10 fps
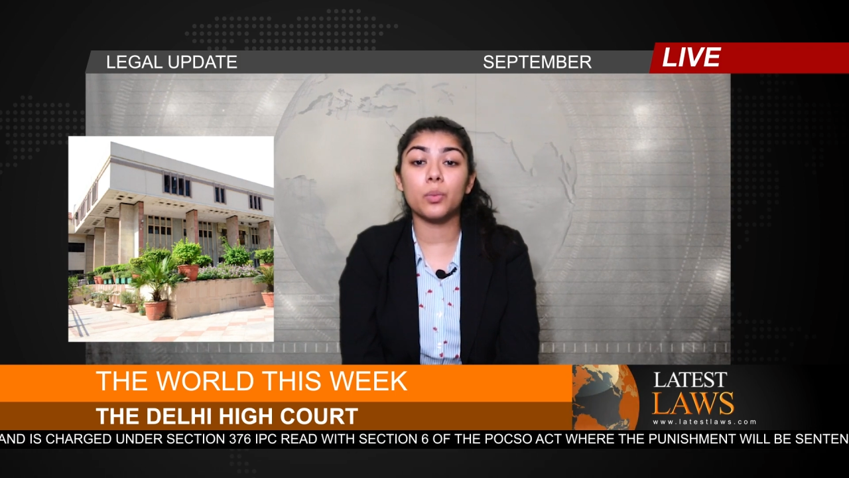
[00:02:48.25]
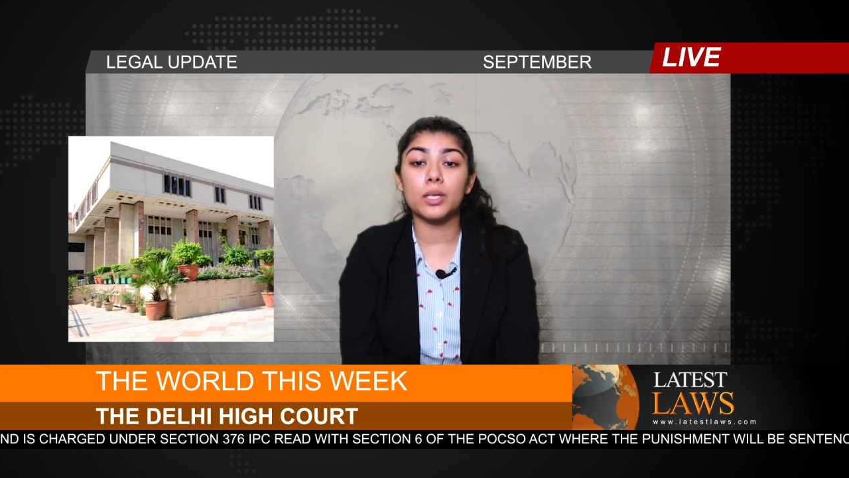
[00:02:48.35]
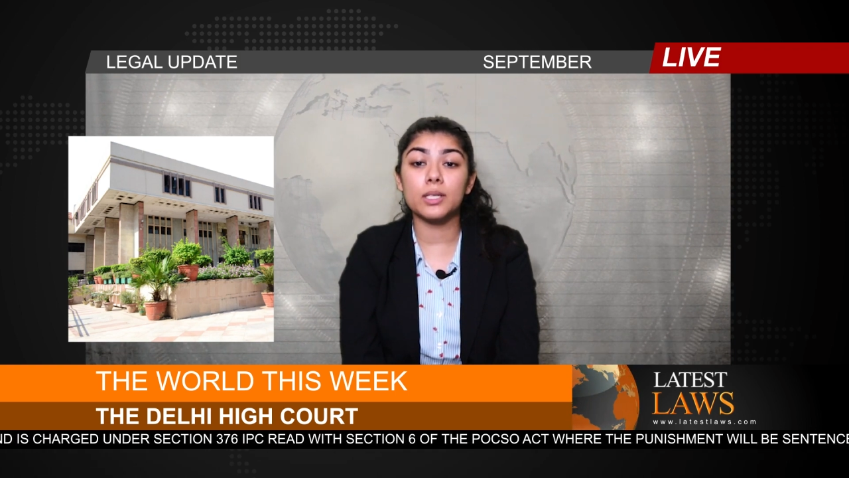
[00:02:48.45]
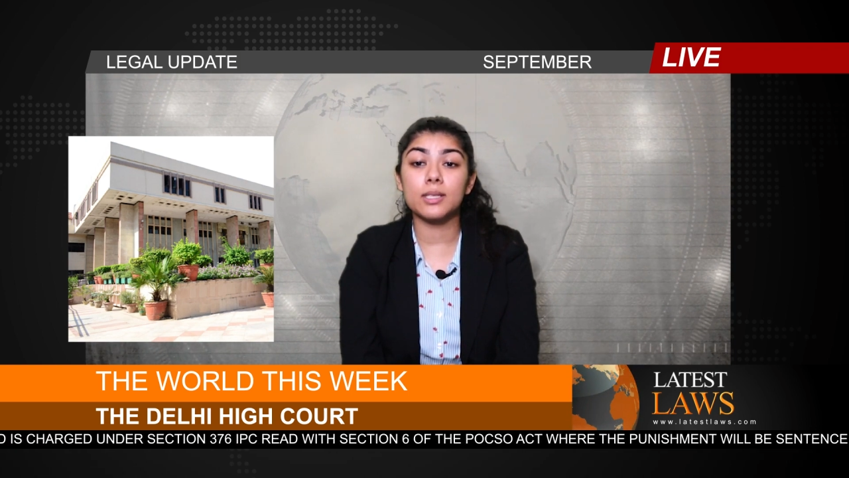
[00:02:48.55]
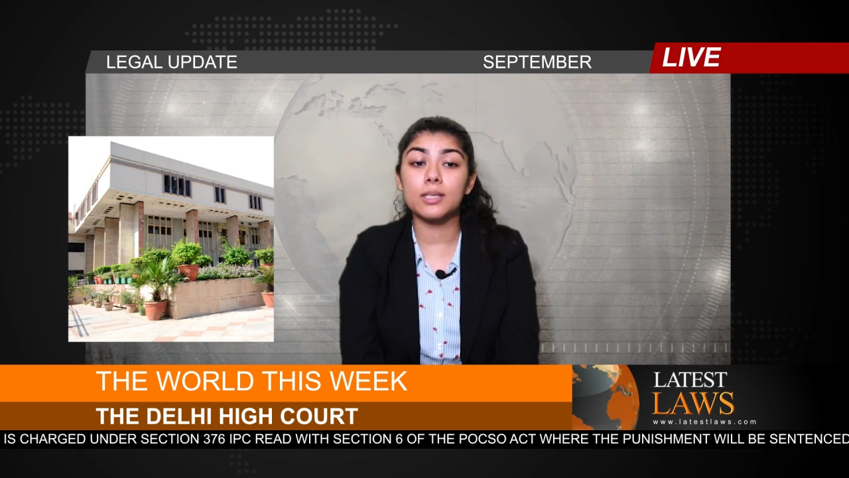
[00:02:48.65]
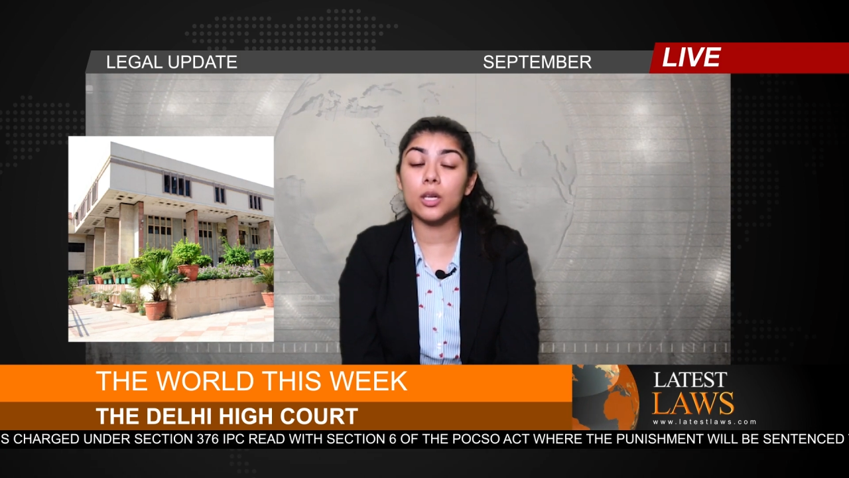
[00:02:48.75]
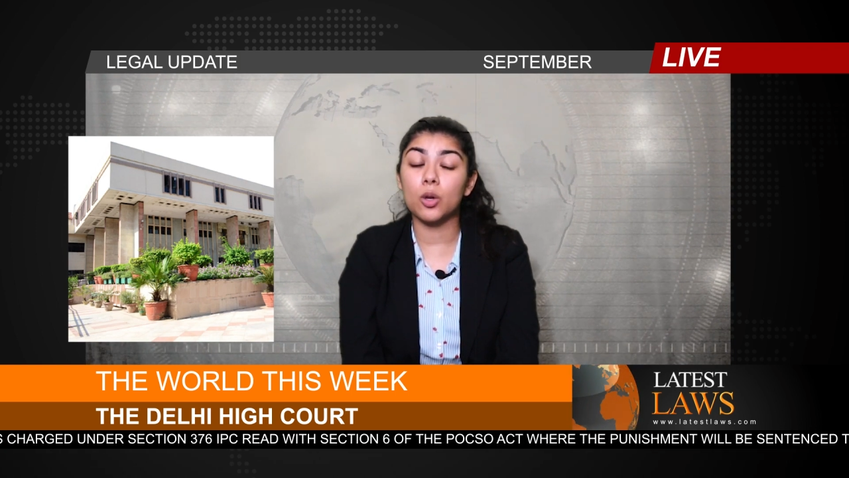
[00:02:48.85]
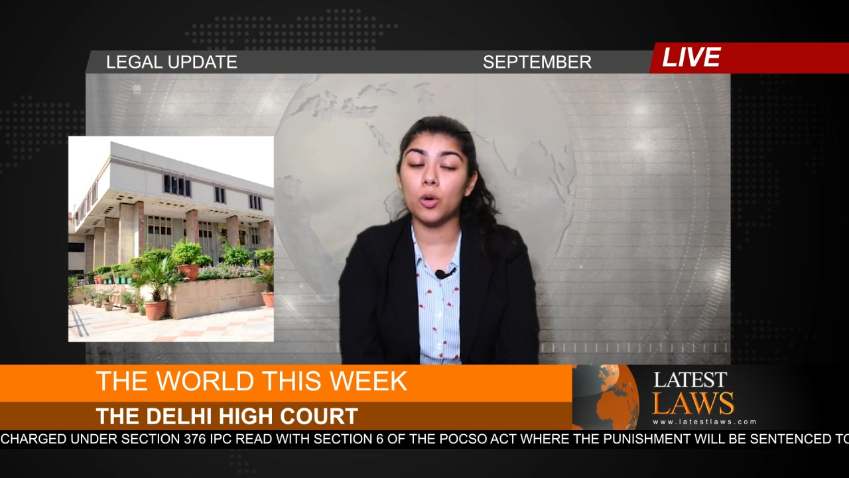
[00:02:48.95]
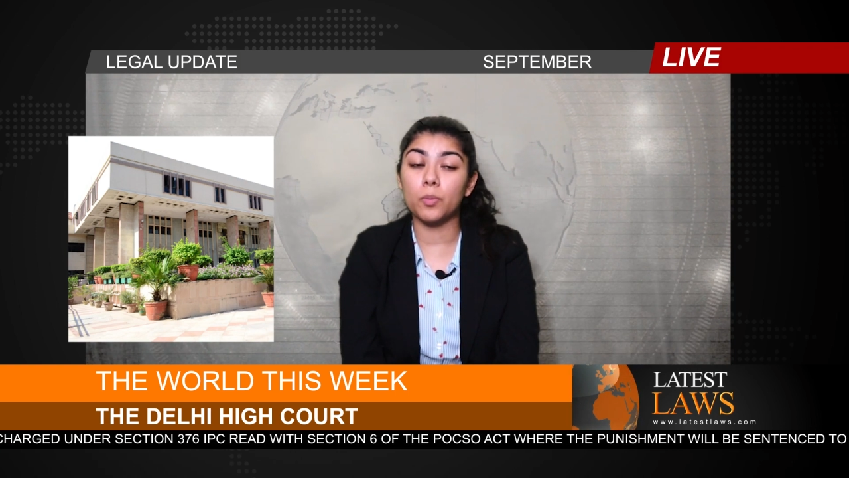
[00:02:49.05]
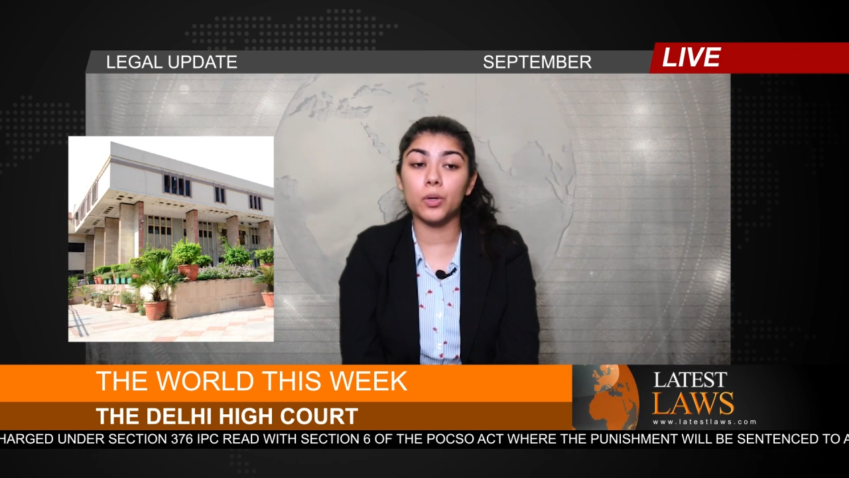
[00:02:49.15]
witnesses
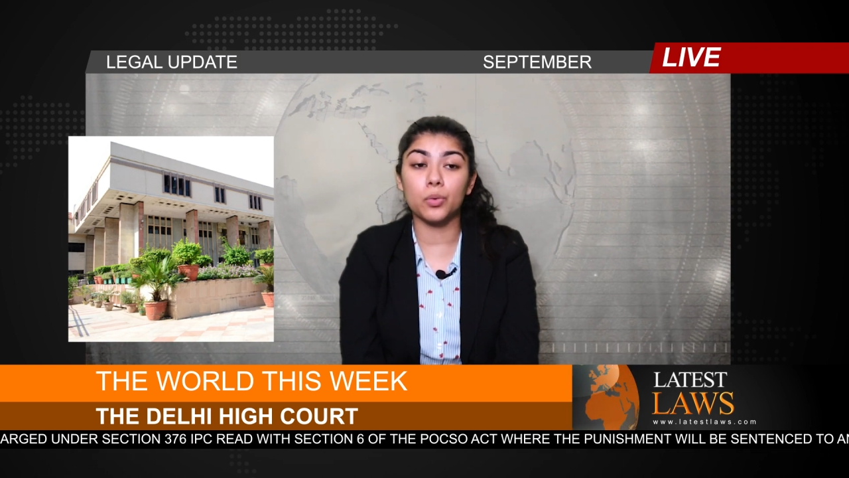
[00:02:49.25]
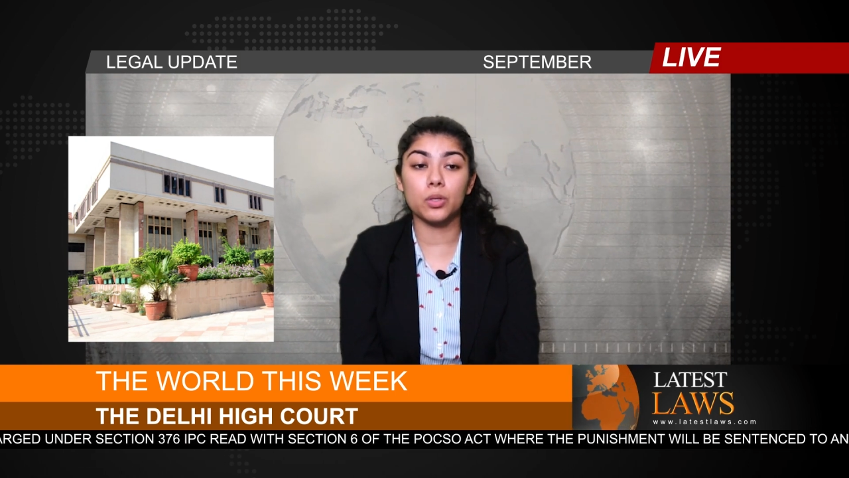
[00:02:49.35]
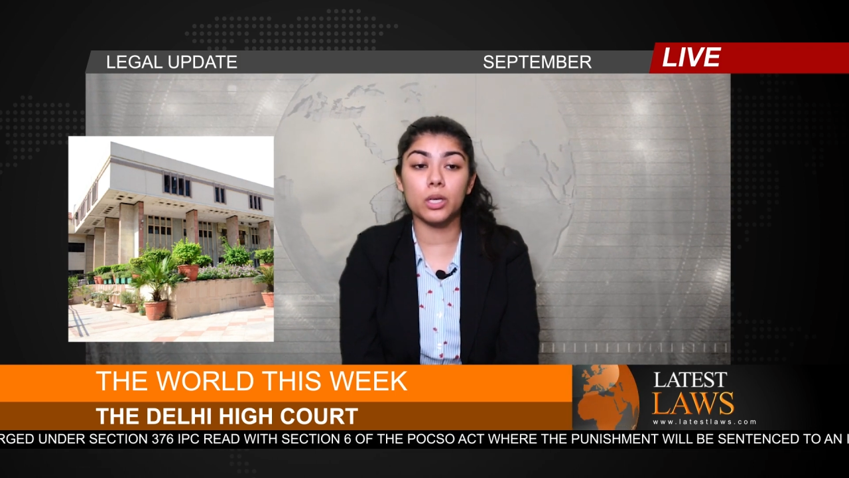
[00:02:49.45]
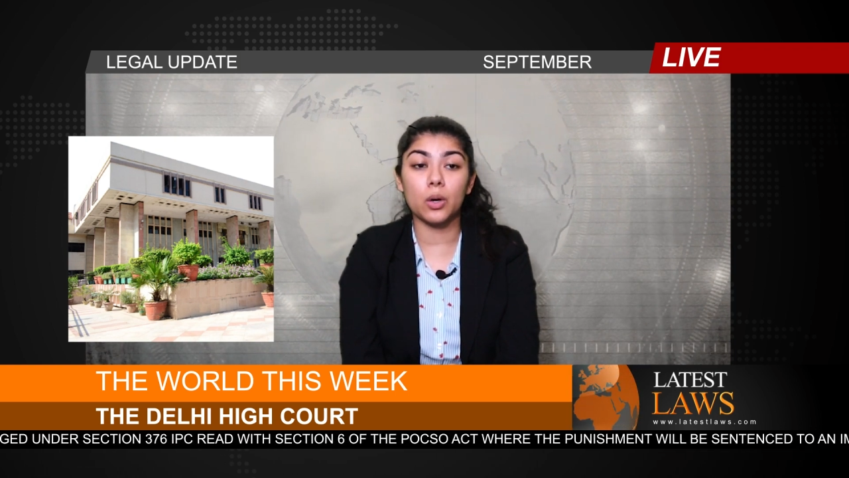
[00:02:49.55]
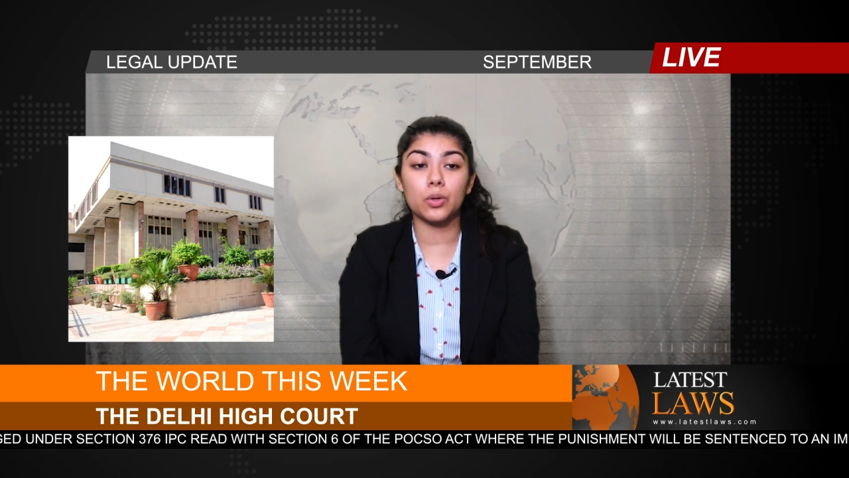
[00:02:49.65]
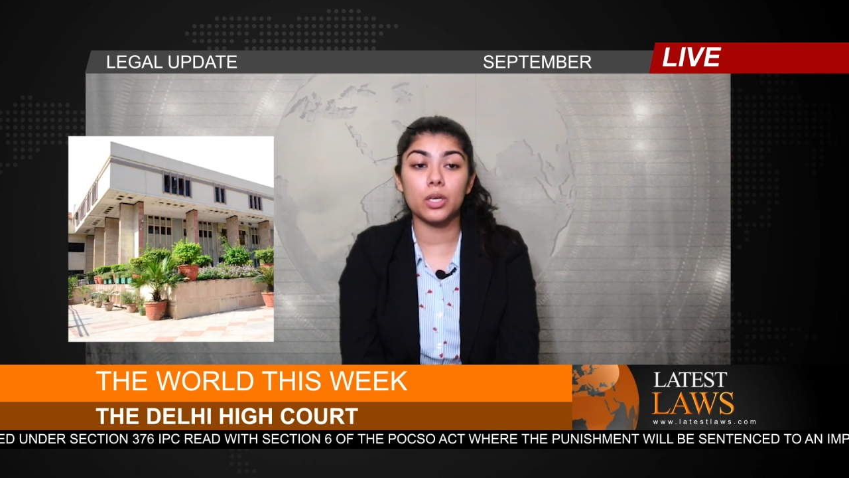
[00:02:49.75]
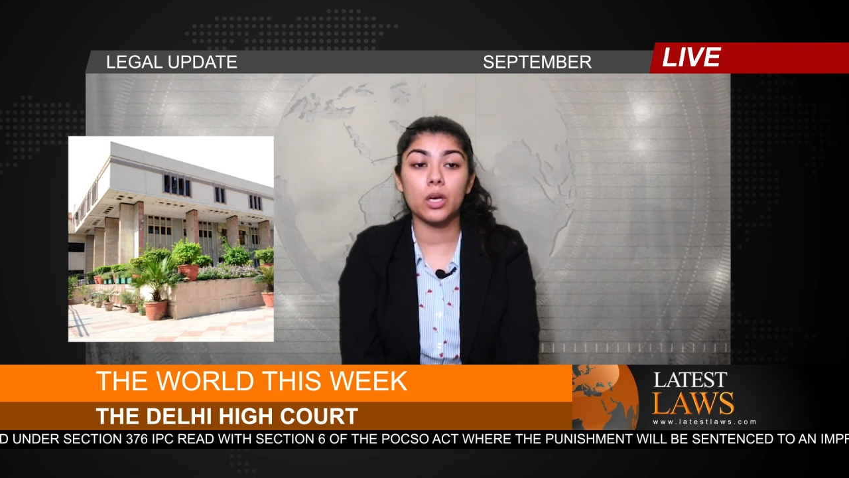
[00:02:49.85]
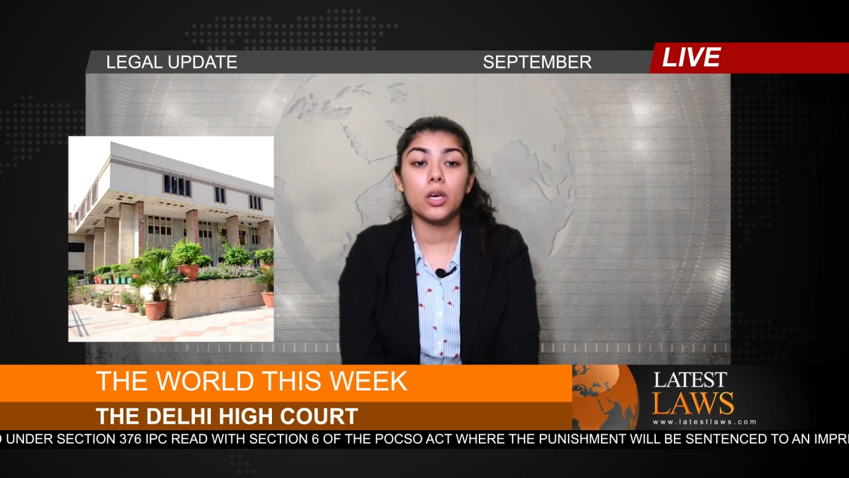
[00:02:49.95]
cannot be ruled out.